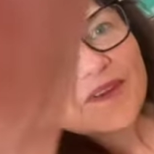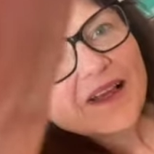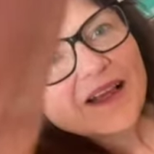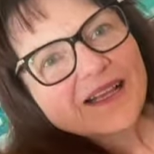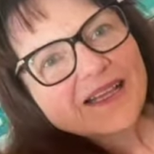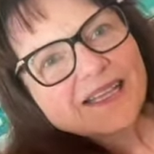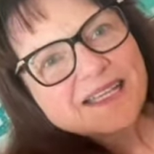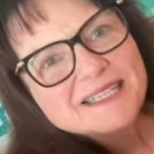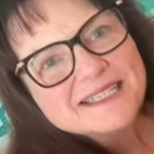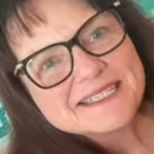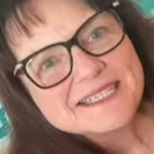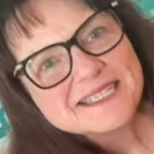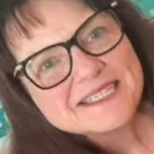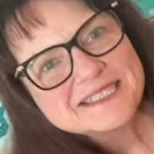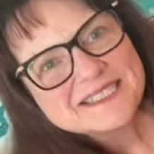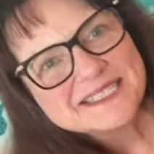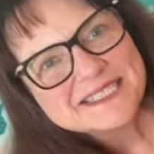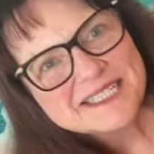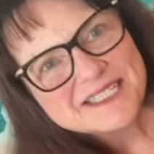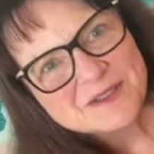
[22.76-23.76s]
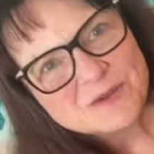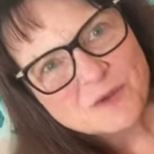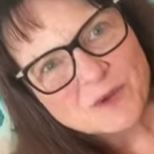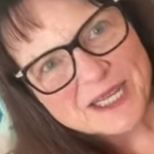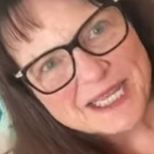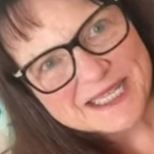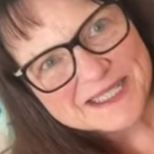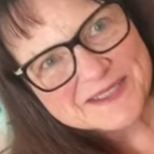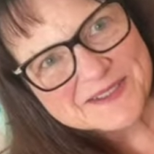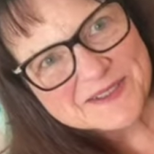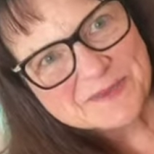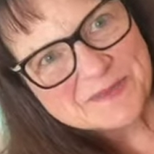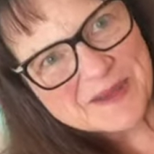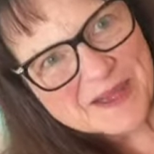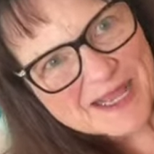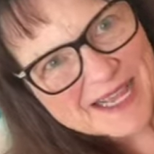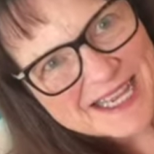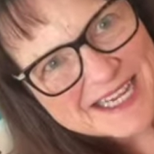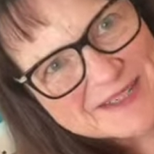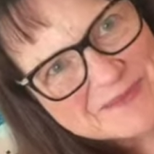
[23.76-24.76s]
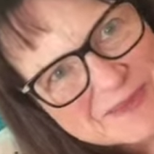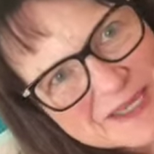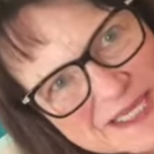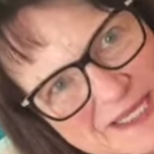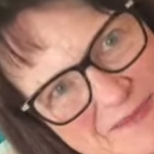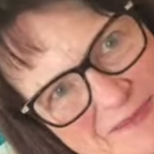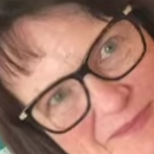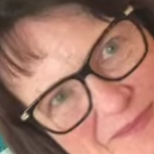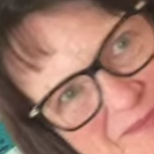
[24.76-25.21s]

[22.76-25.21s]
like you can see the whales behind me.